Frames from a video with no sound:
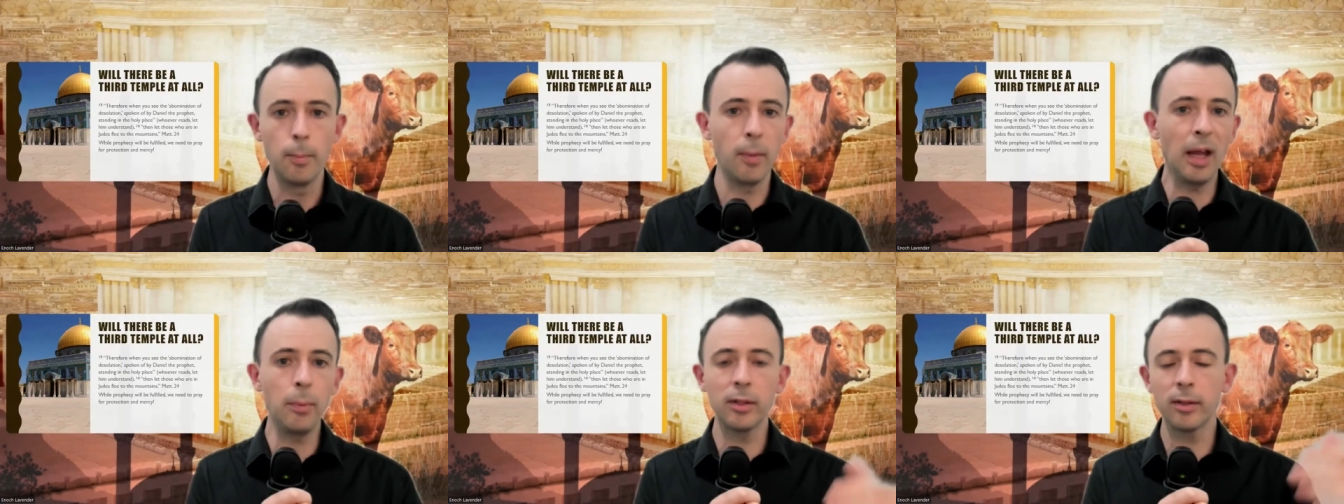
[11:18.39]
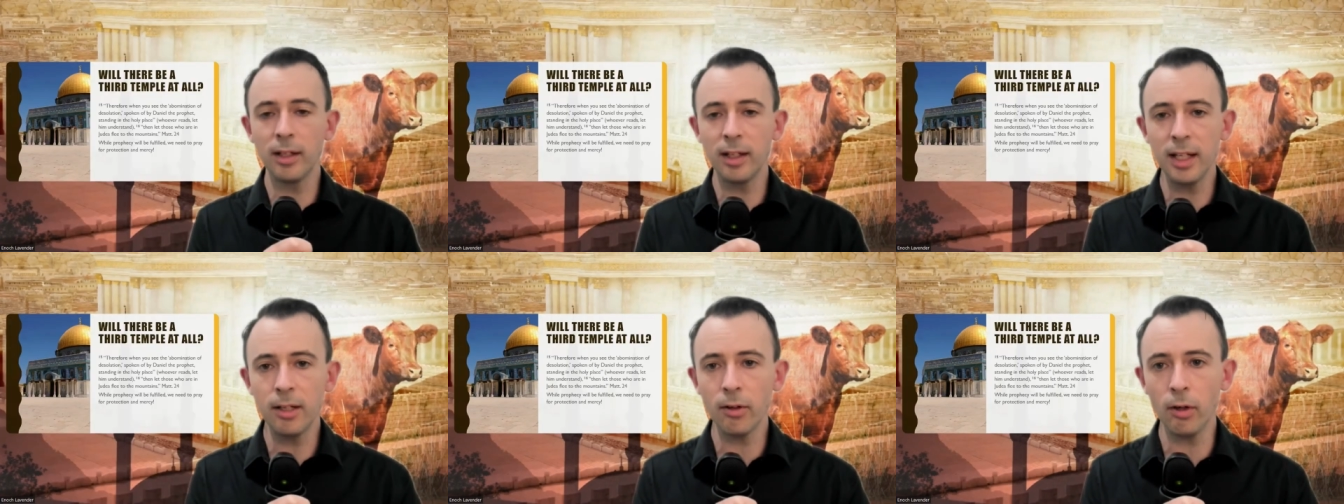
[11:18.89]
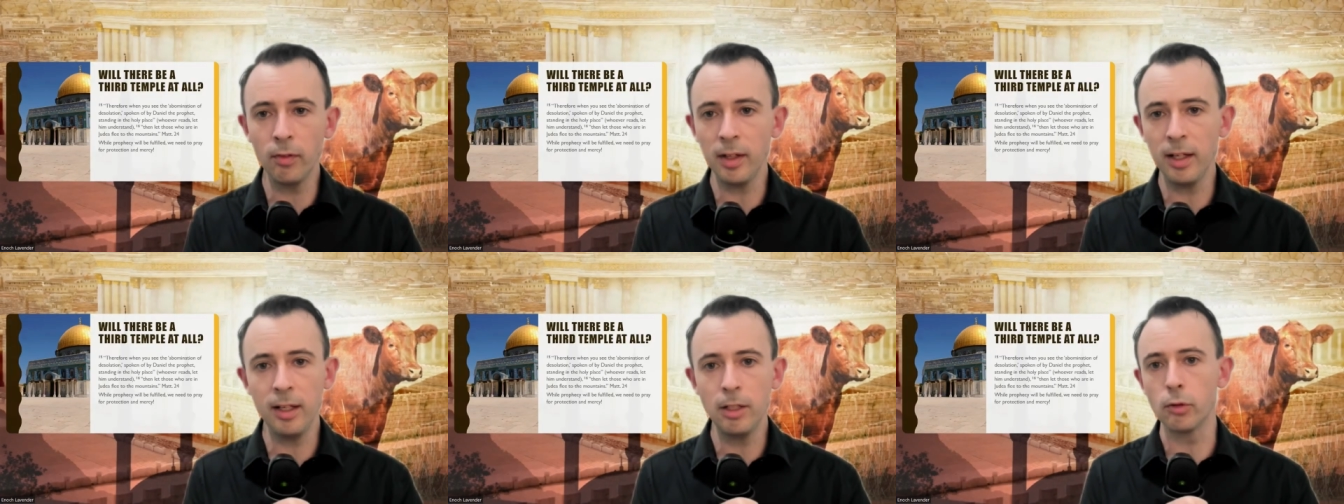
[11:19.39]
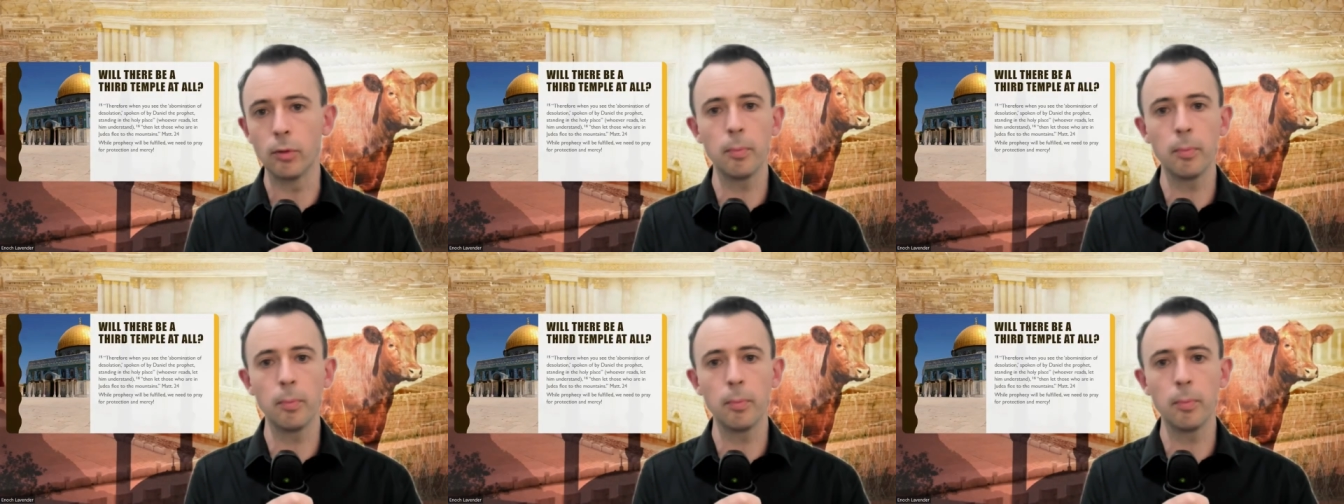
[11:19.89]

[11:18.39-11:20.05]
Maybe it's the leader of the EU.